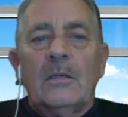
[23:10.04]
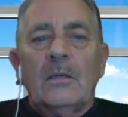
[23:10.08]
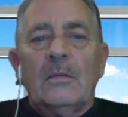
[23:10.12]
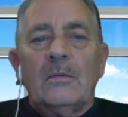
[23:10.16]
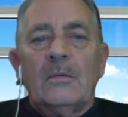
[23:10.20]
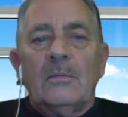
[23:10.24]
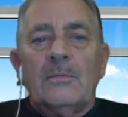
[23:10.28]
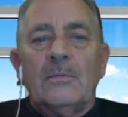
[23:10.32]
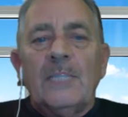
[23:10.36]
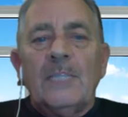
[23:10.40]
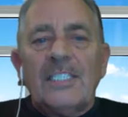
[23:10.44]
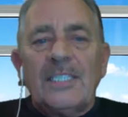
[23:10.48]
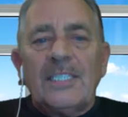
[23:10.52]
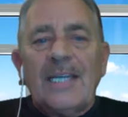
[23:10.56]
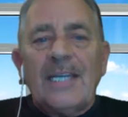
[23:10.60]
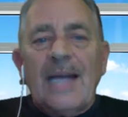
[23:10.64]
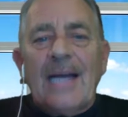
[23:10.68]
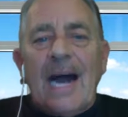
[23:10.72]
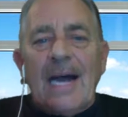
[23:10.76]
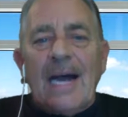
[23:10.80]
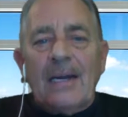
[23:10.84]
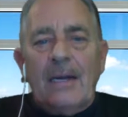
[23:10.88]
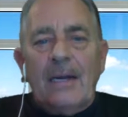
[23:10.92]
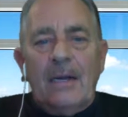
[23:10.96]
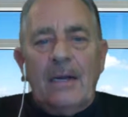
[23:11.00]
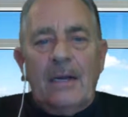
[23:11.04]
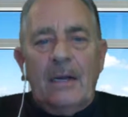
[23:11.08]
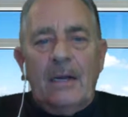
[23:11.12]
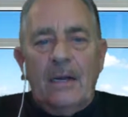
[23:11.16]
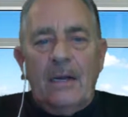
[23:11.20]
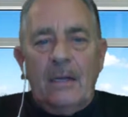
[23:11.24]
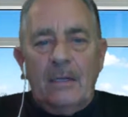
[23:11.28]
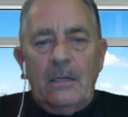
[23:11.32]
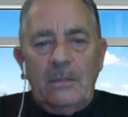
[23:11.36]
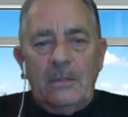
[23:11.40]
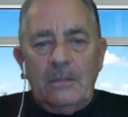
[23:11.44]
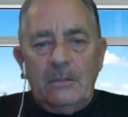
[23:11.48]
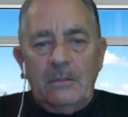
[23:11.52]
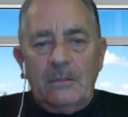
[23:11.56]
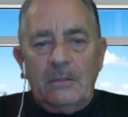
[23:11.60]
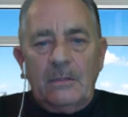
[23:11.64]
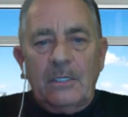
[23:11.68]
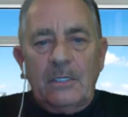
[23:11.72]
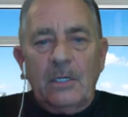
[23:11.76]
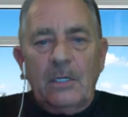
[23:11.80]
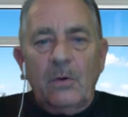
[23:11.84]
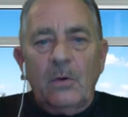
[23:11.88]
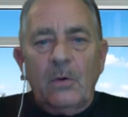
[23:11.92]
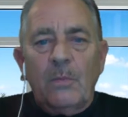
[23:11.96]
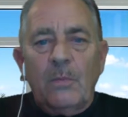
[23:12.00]
Misguided. The
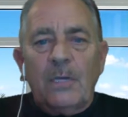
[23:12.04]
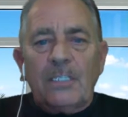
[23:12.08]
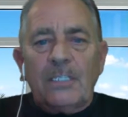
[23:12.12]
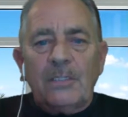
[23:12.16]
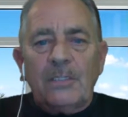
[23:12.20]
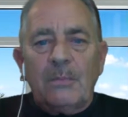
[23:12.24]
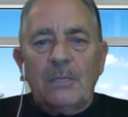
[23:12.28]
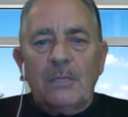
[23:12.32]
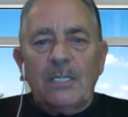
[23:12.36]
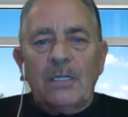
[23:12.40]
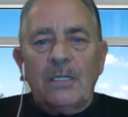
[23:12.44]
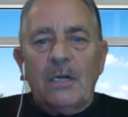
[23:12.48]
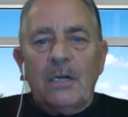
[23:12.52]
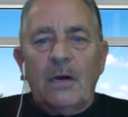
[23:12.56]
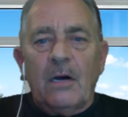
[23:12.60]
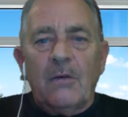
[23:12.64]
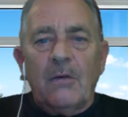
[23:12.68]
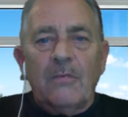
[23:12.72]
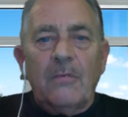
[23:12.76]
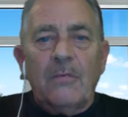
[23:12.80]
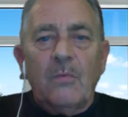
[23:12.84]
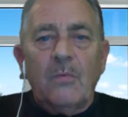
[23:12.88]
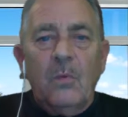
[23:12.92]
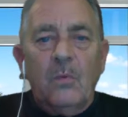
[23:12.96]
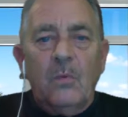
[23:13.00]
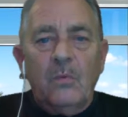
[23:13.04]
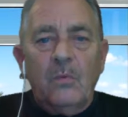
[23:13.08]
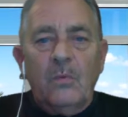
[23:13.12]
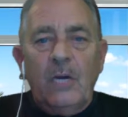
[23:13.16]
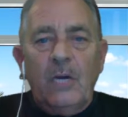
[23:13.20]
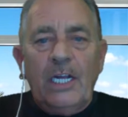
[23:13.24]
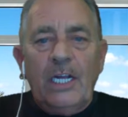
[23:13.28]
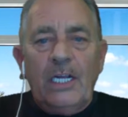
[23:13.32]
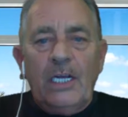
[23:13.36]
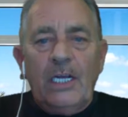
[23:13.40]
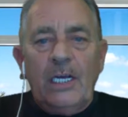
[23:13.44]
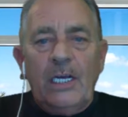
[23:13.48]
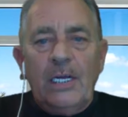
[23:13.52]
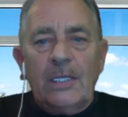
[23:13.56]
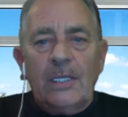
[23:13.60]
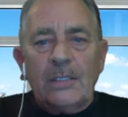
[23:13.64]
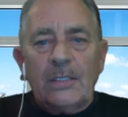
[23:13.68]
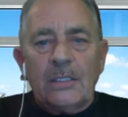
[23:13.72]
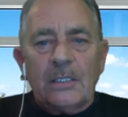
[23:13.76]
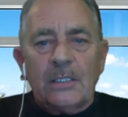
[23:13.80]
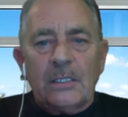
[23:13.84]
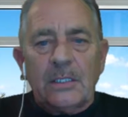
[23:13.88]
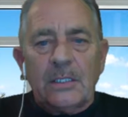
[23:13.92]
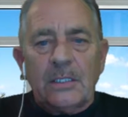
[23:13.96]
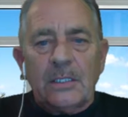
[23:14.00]
group has a bit of
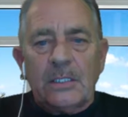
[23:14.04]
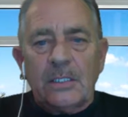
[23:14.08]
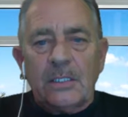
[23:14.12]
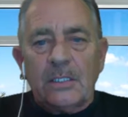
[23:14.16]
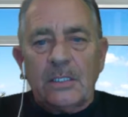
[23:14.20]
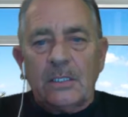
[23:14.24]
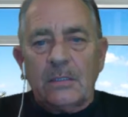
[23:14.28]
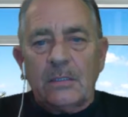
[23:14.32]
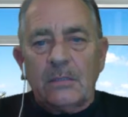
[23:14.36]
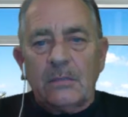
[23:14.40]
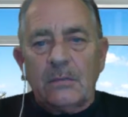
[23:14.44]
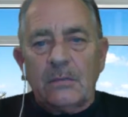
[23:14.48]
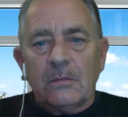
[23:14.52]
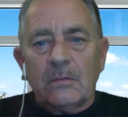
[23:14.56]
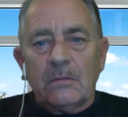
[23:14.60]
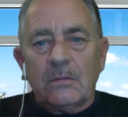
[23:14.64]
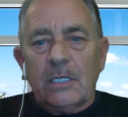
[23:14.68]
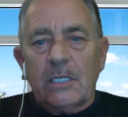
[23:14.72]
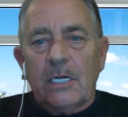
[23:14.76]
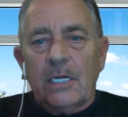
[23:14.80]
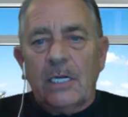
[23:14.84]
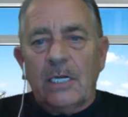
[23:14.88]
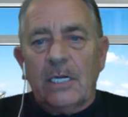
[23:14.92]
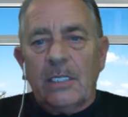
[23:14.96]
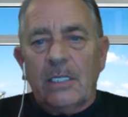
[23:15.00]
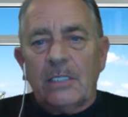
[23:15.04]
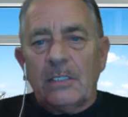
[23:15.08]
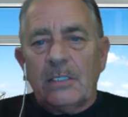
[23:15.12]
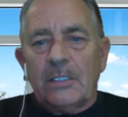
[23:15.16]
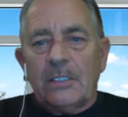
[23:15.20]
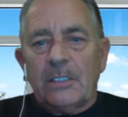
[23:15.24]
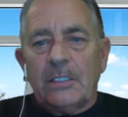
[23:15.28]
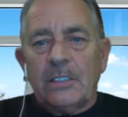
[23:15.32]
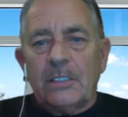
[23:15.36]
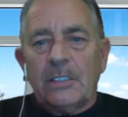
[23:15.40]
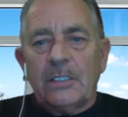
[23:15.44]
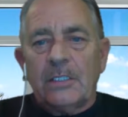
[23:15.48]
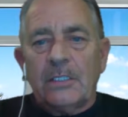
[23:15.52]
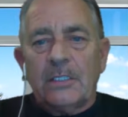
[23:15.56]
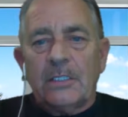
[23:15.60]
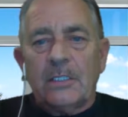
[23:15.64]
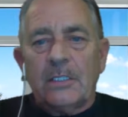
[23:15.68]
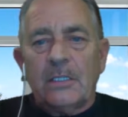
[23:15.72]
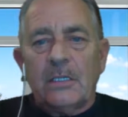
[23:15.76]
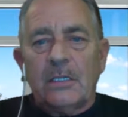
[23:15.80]
weakness, and it's